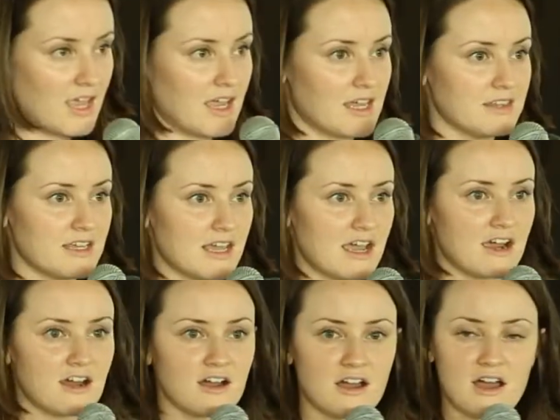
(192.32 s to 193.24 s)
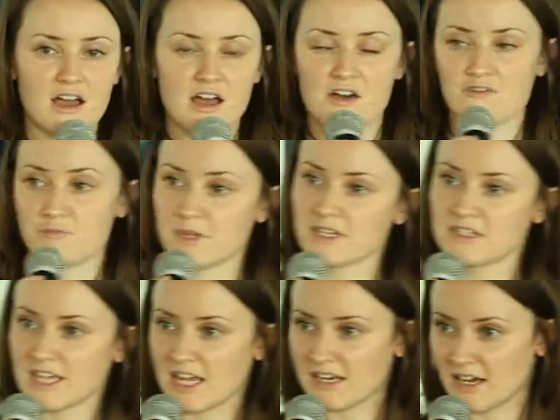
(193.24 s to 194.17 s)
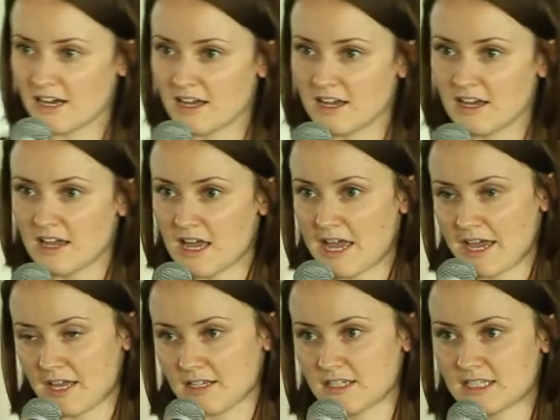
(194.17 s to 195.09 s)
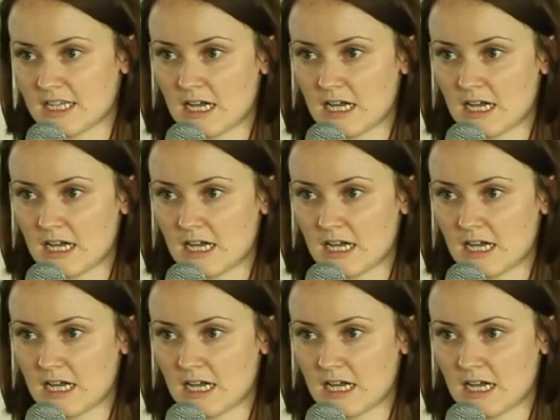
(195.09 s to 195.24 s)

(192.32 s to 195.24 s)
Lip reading: in the era of big data and